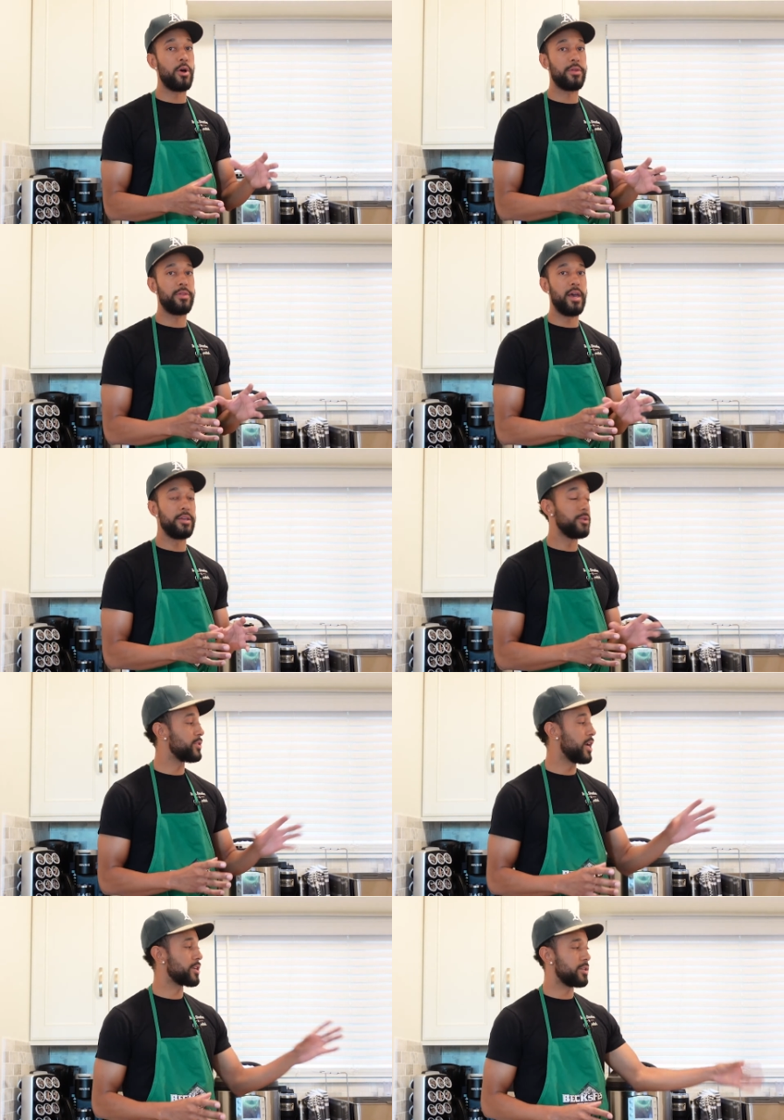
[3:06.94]
broth that you
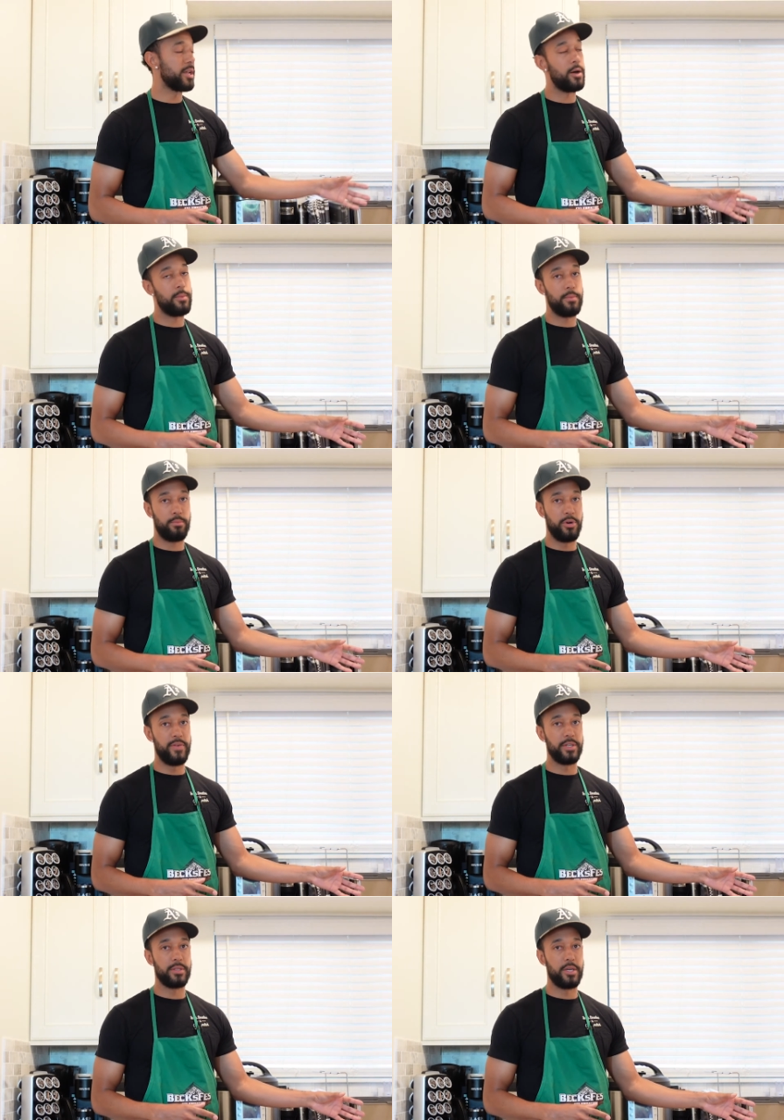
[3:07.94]
sectioned out
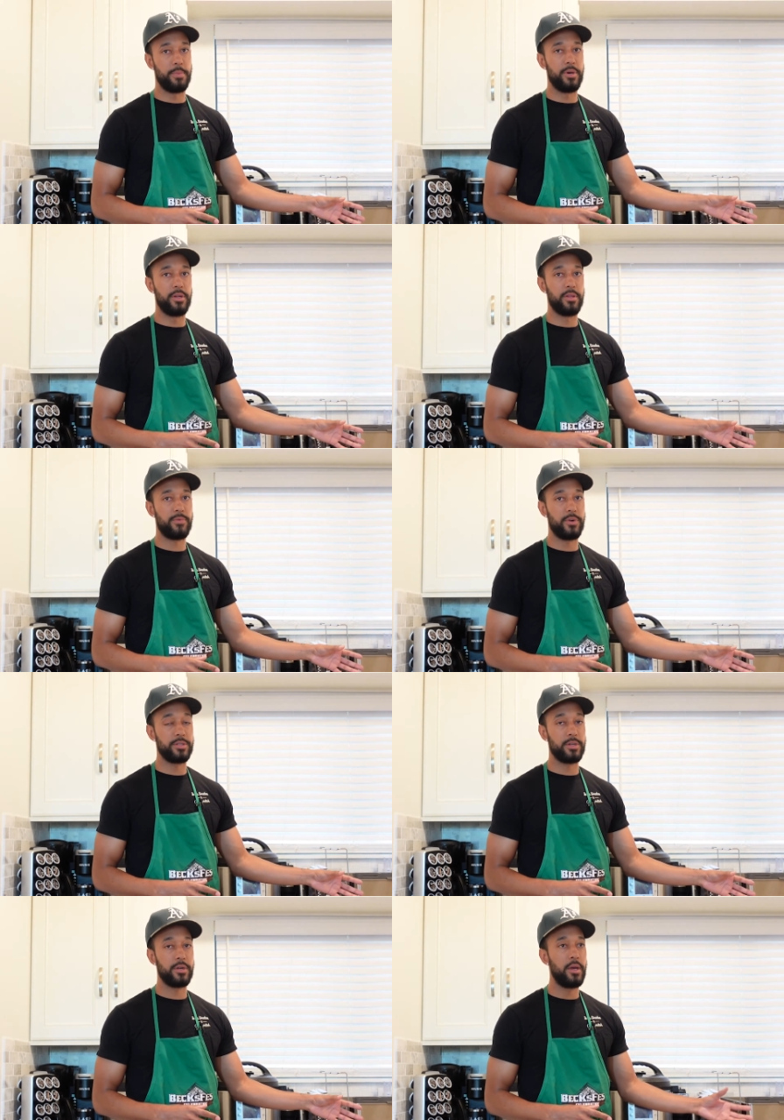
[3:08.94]
previously and put in the
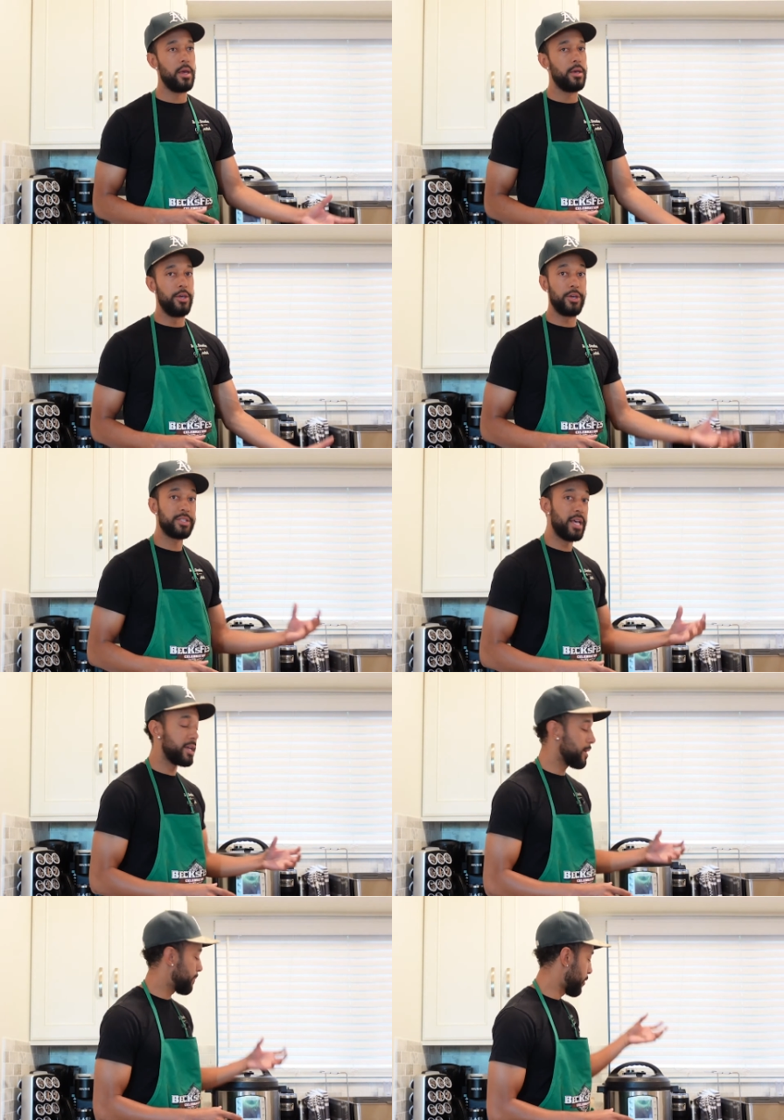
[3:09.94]
freezer. You can
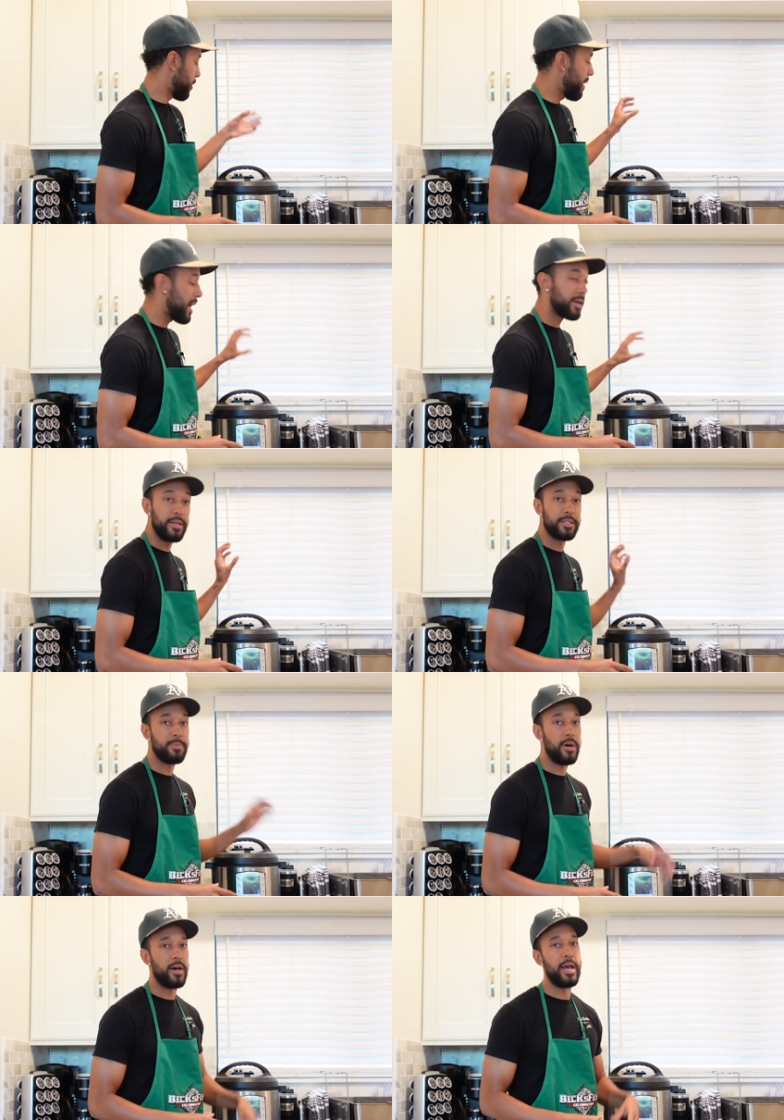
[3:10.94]
take it, pour it back in the
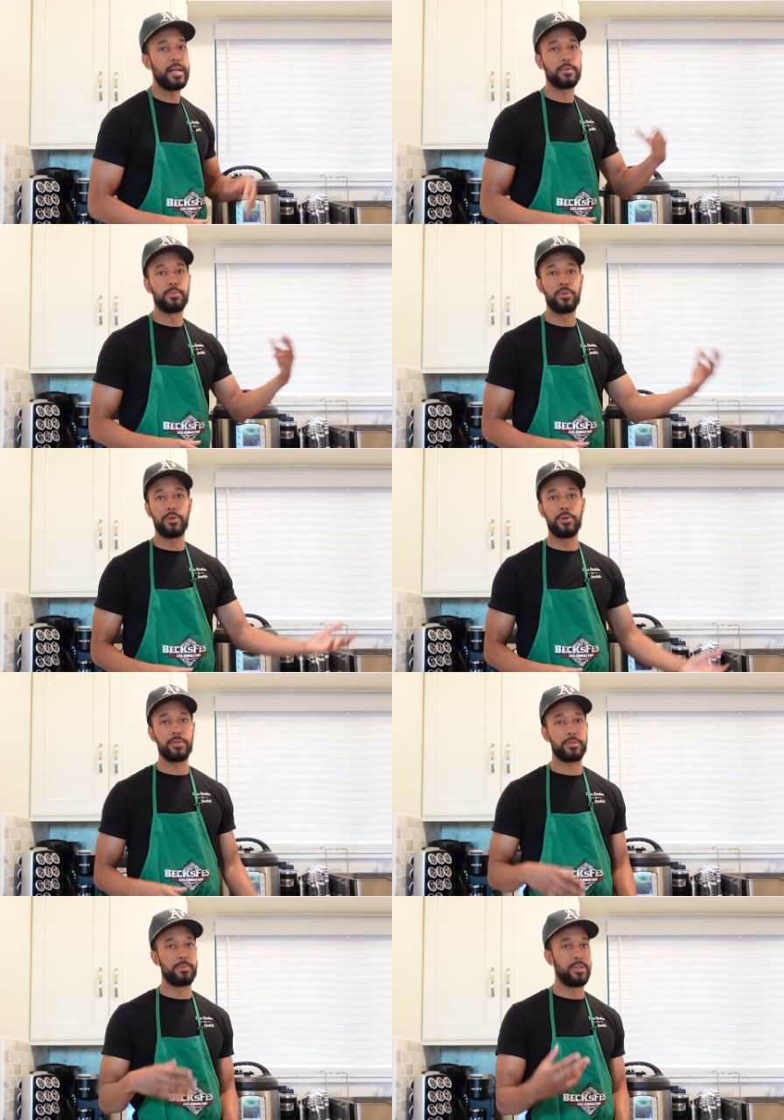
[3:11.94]
Instapot, add some
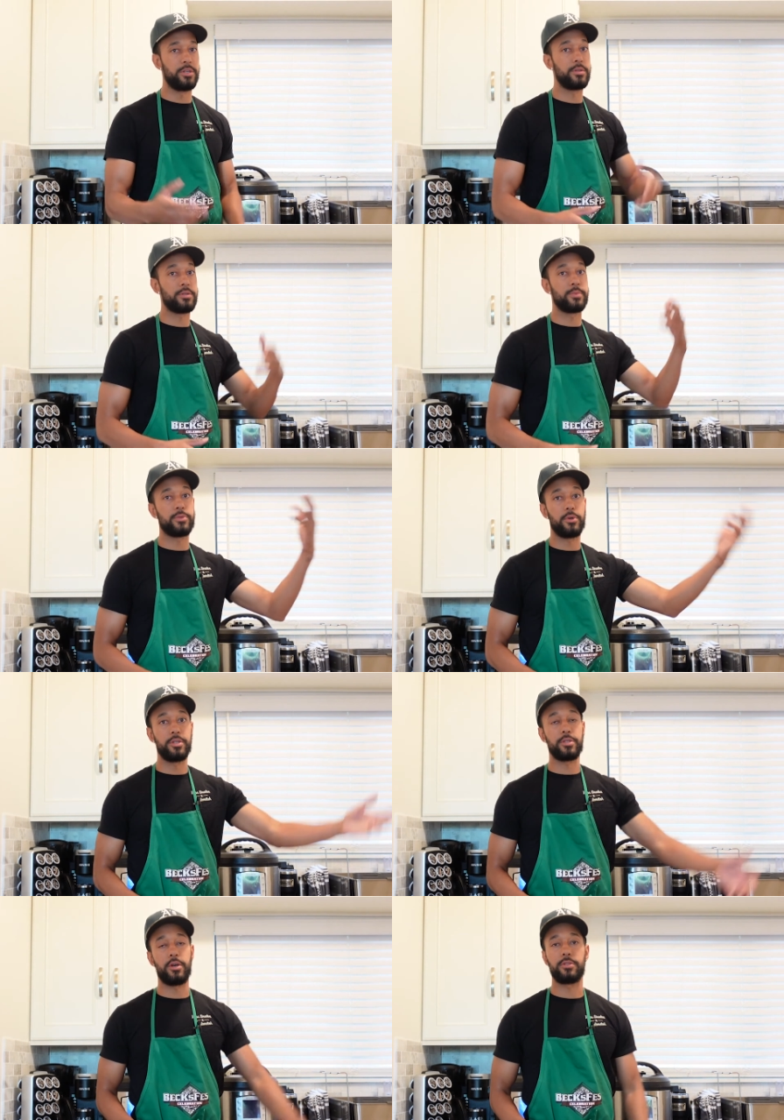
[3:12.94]
noodles, some ginger, some soy
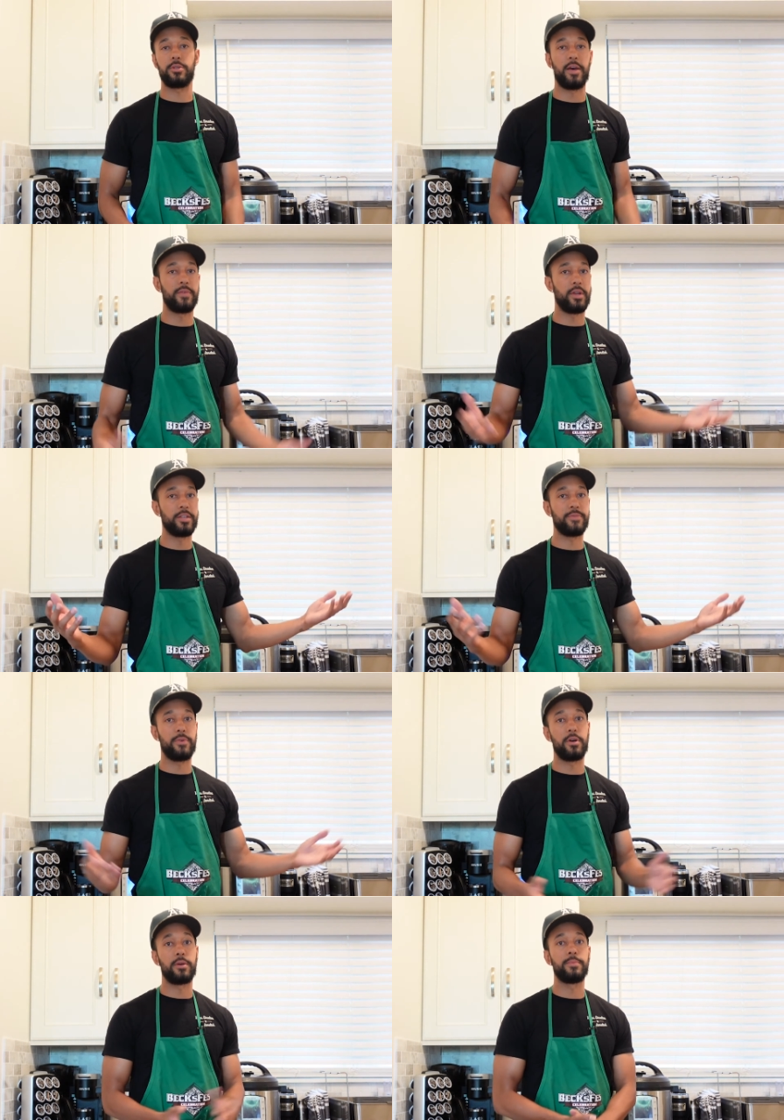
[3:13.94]
sauce. You have a nice
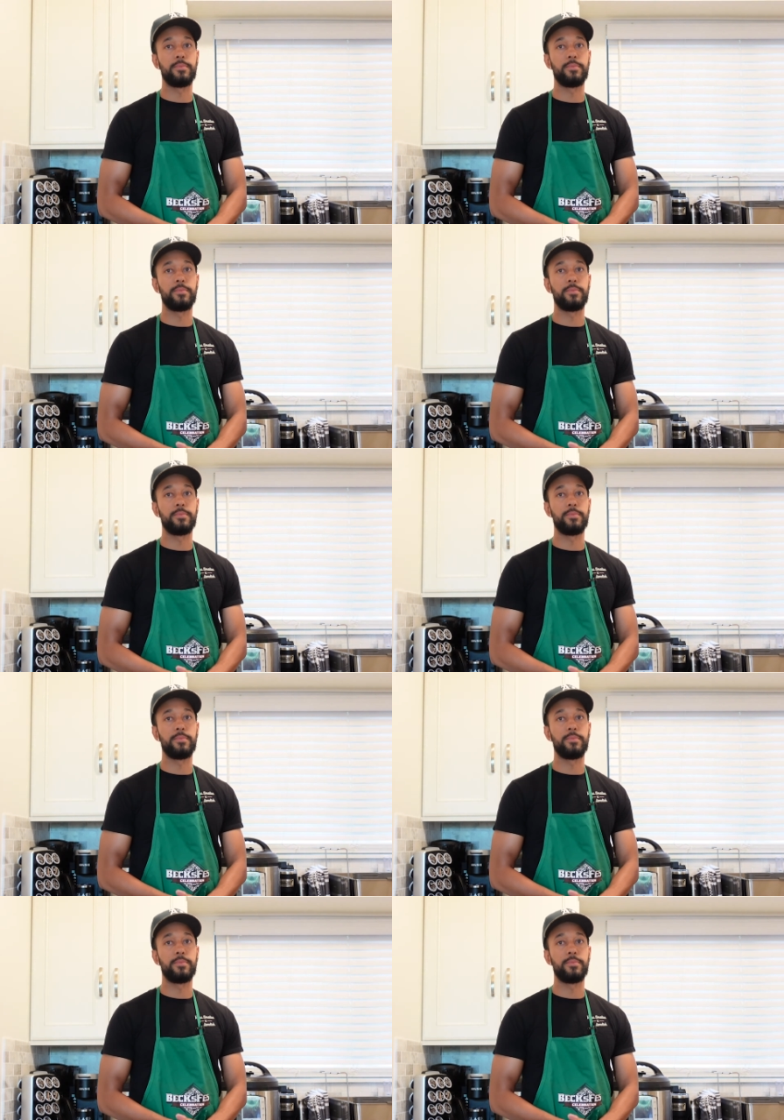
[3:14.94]
pho.